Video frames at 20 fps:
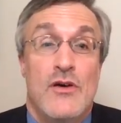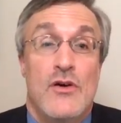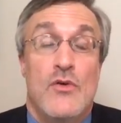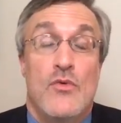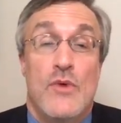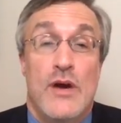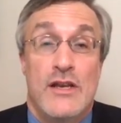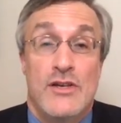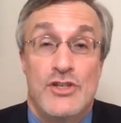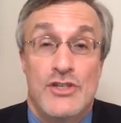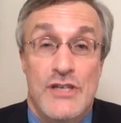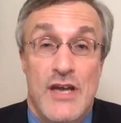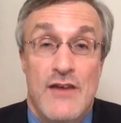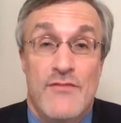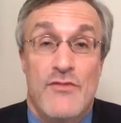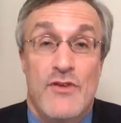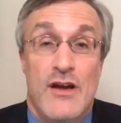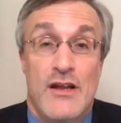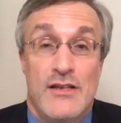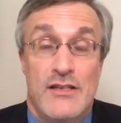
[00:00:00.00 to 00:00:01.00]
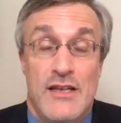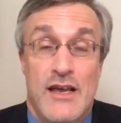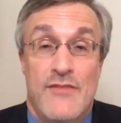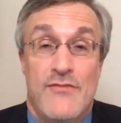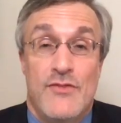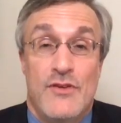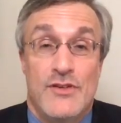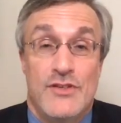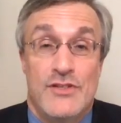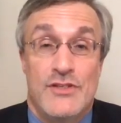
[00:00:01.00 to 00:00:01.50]
when Chevron
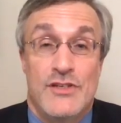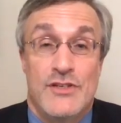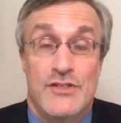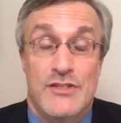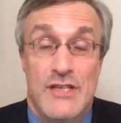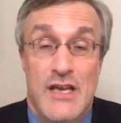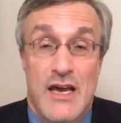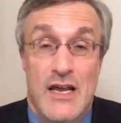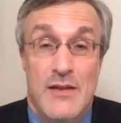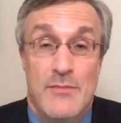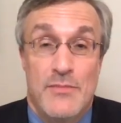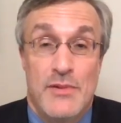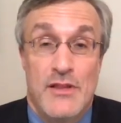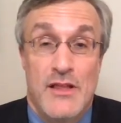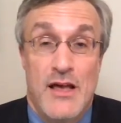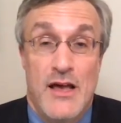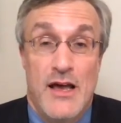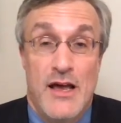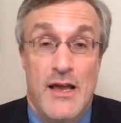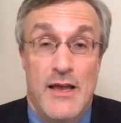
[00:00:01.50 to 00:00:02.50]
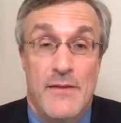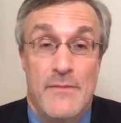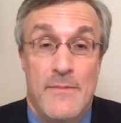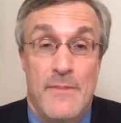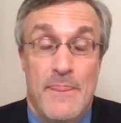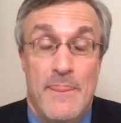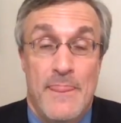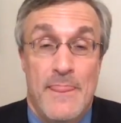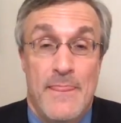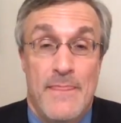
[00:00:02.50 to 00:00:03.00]
deference does not apply.
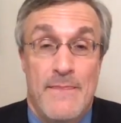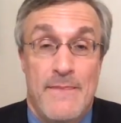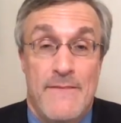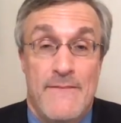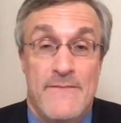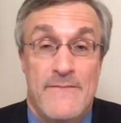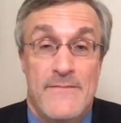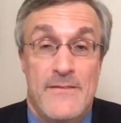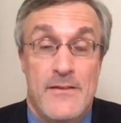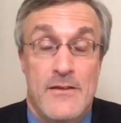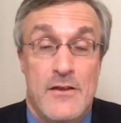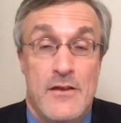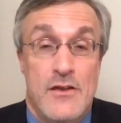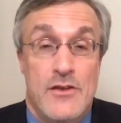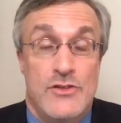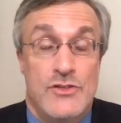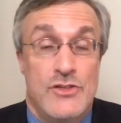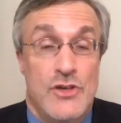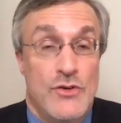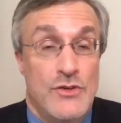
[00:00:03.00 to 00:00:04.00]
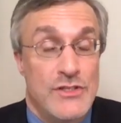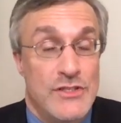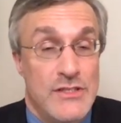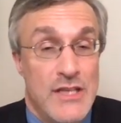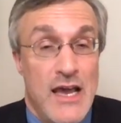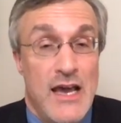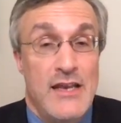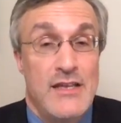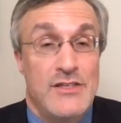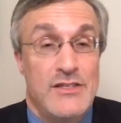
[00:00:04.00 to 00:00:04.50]
So it's
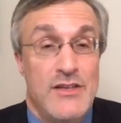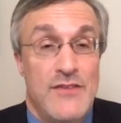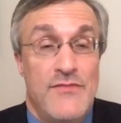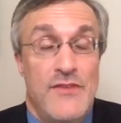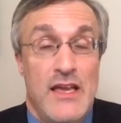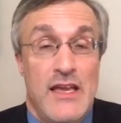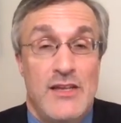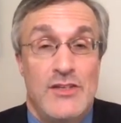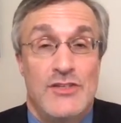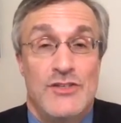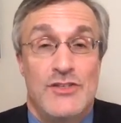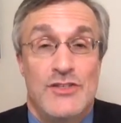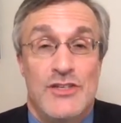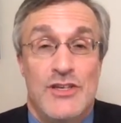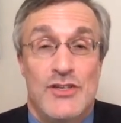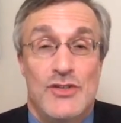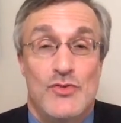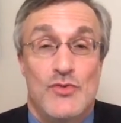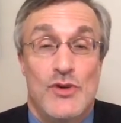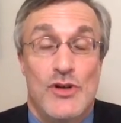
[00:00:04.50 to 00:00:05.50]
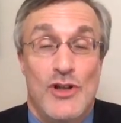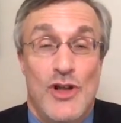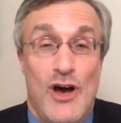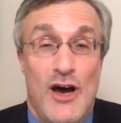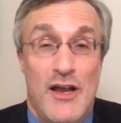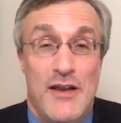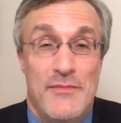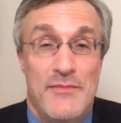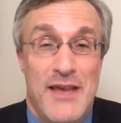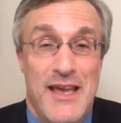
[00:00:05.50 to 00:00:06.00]
not as if agencies will
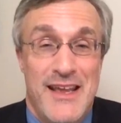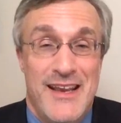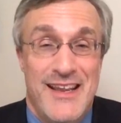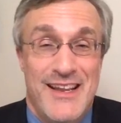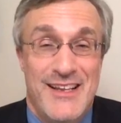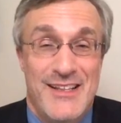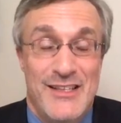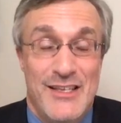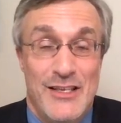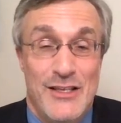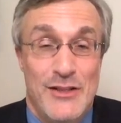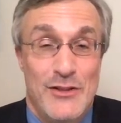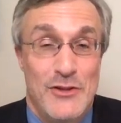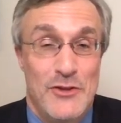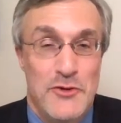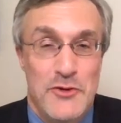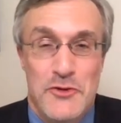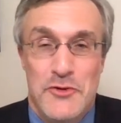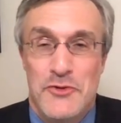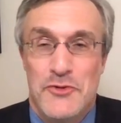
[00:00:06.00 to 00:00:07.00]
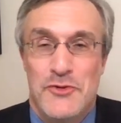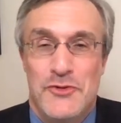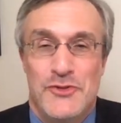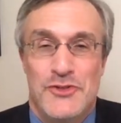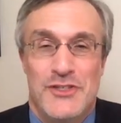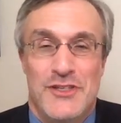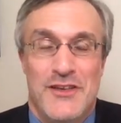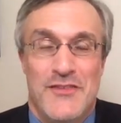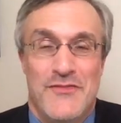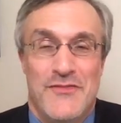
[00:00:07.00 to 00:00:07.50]
automatically
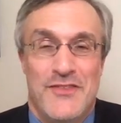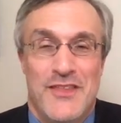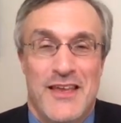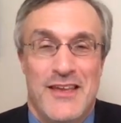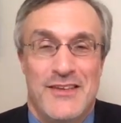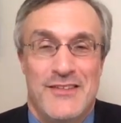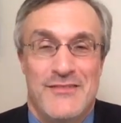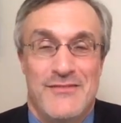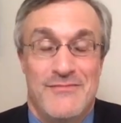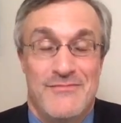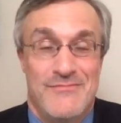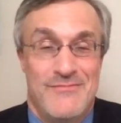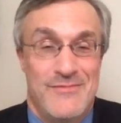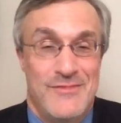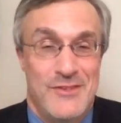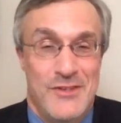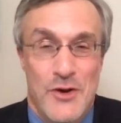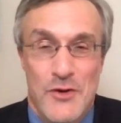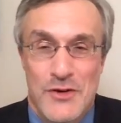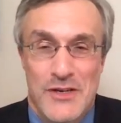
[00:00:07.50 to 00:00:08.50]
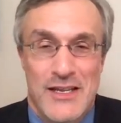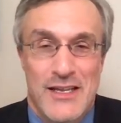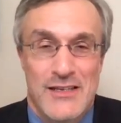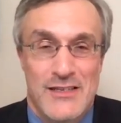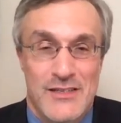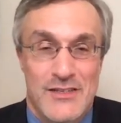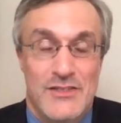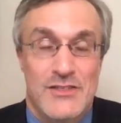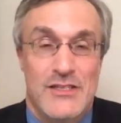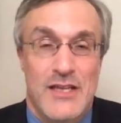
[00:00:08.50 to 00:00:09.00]
lose if they don't get
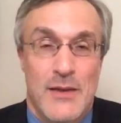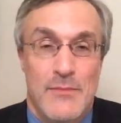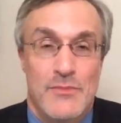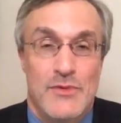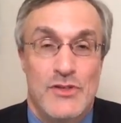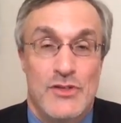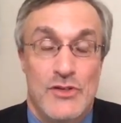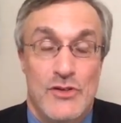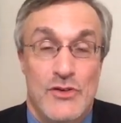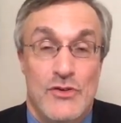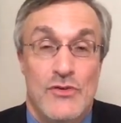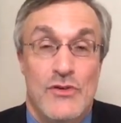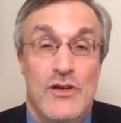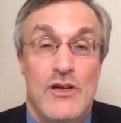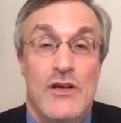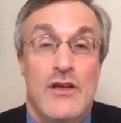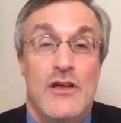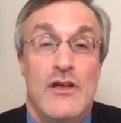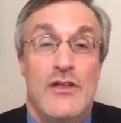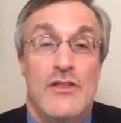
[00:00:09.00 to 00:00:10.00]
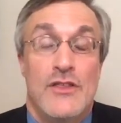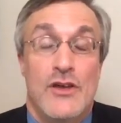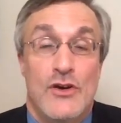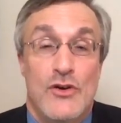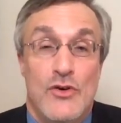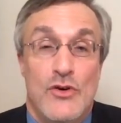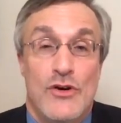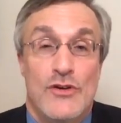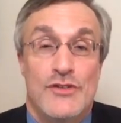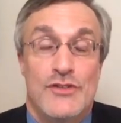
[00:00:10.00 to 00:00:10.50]
to step two. The
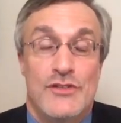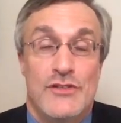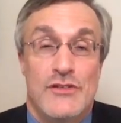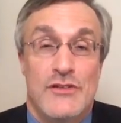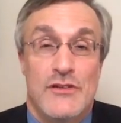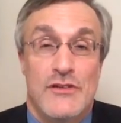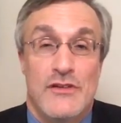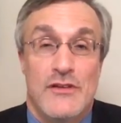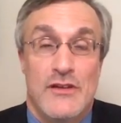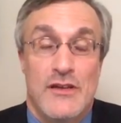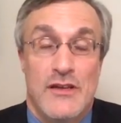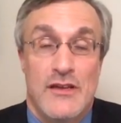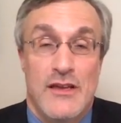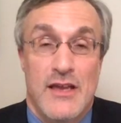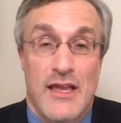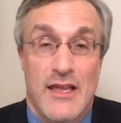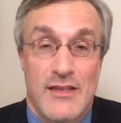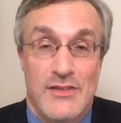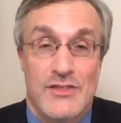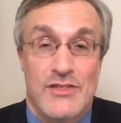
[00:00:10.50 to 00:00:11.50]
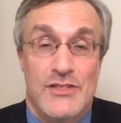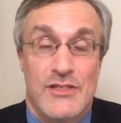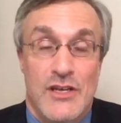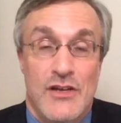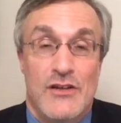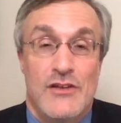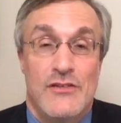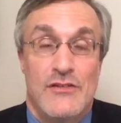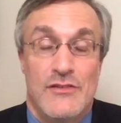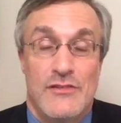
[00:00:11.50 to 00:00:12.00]
courts can
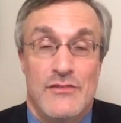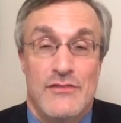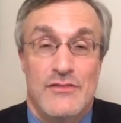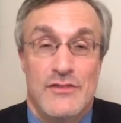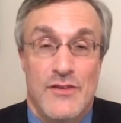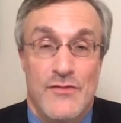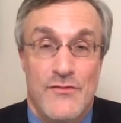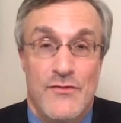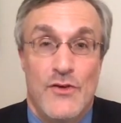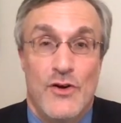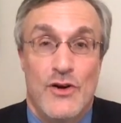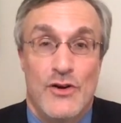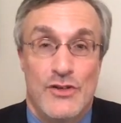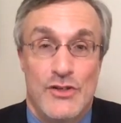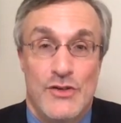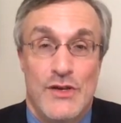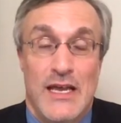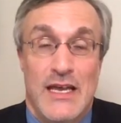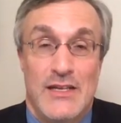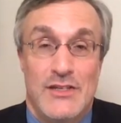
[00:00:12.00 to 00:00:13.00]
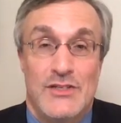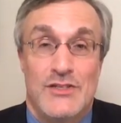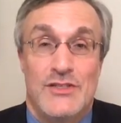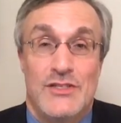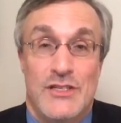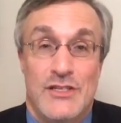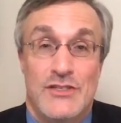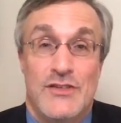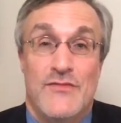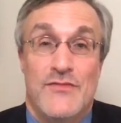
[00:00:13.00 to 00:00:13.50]
still defer to
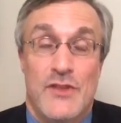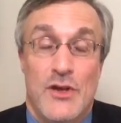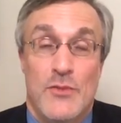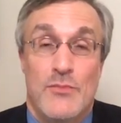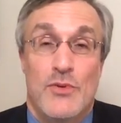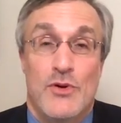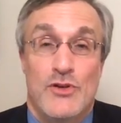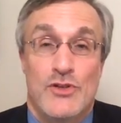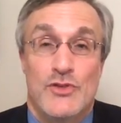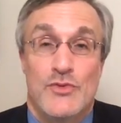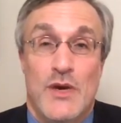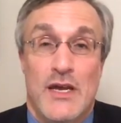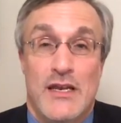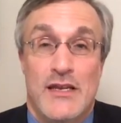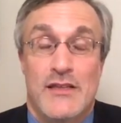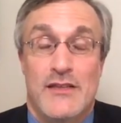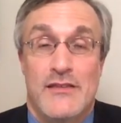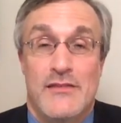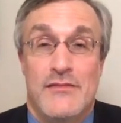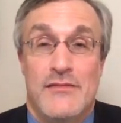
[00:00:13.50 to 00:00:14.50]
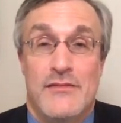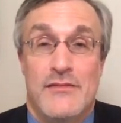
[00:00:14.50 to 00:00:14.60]
agencies if they're persuaded